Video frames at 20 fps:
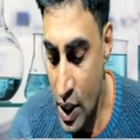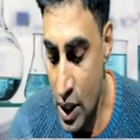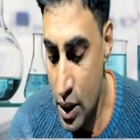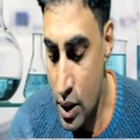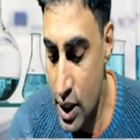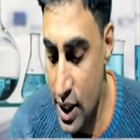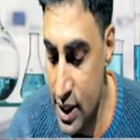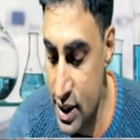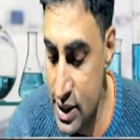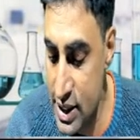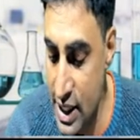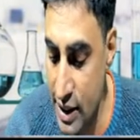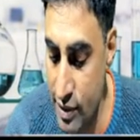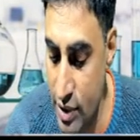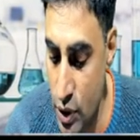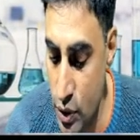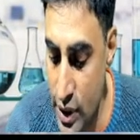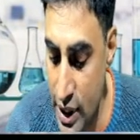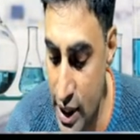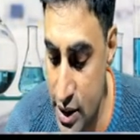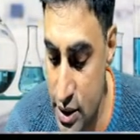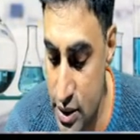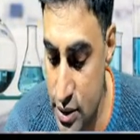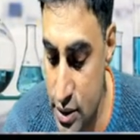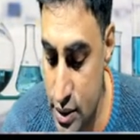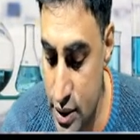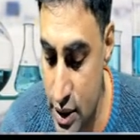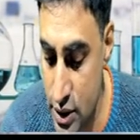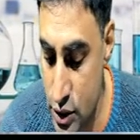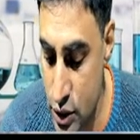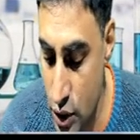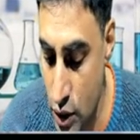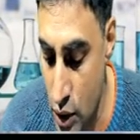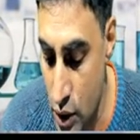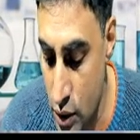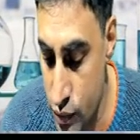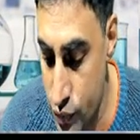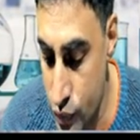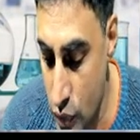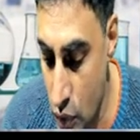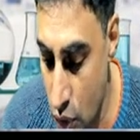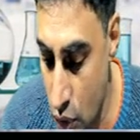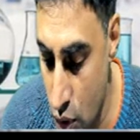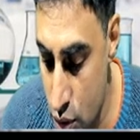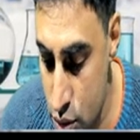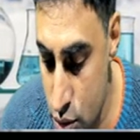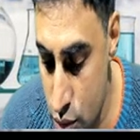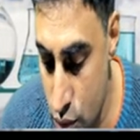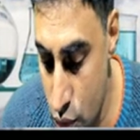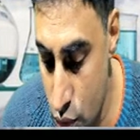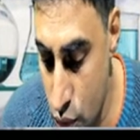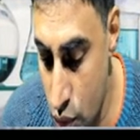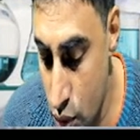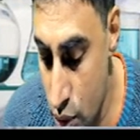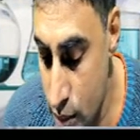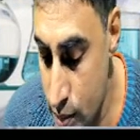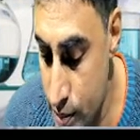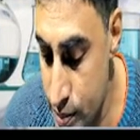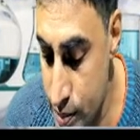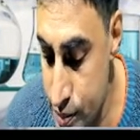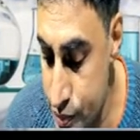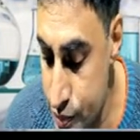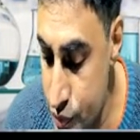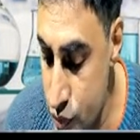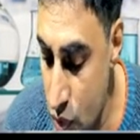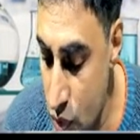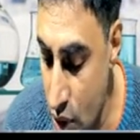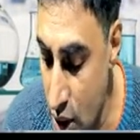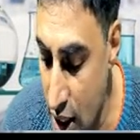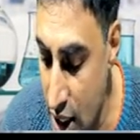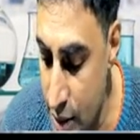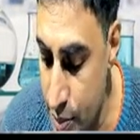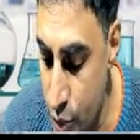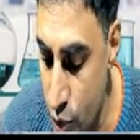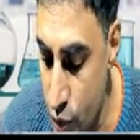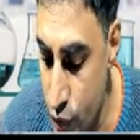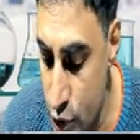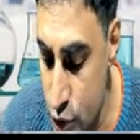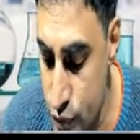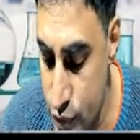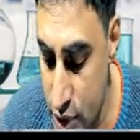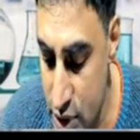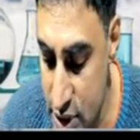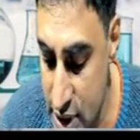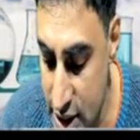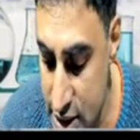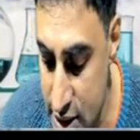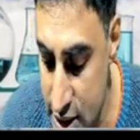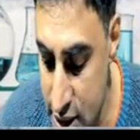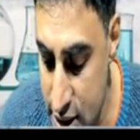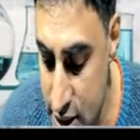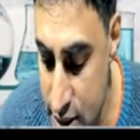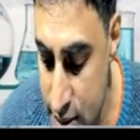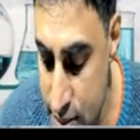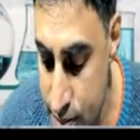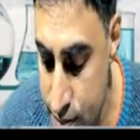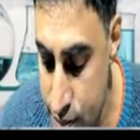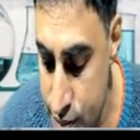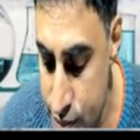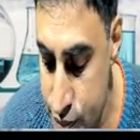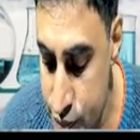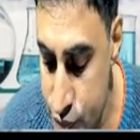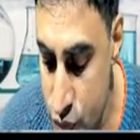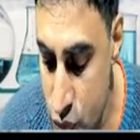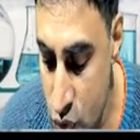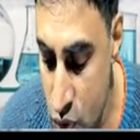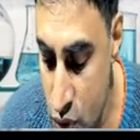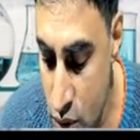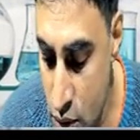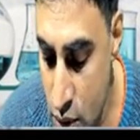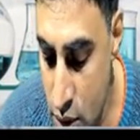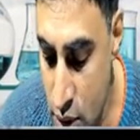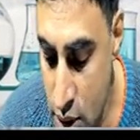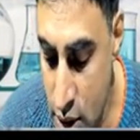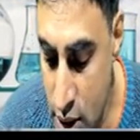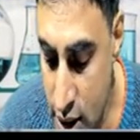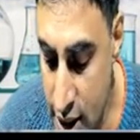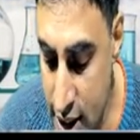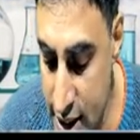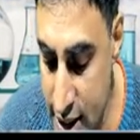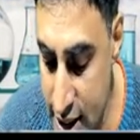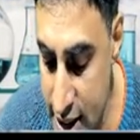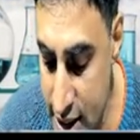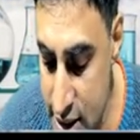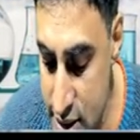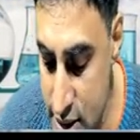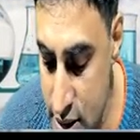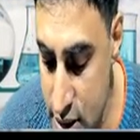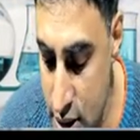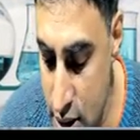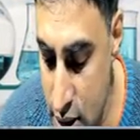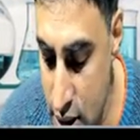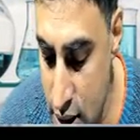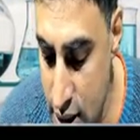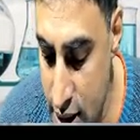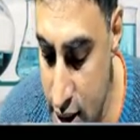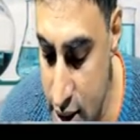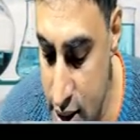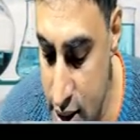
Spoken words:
Let us have a look at the structure of hypophosphorus acid. It is like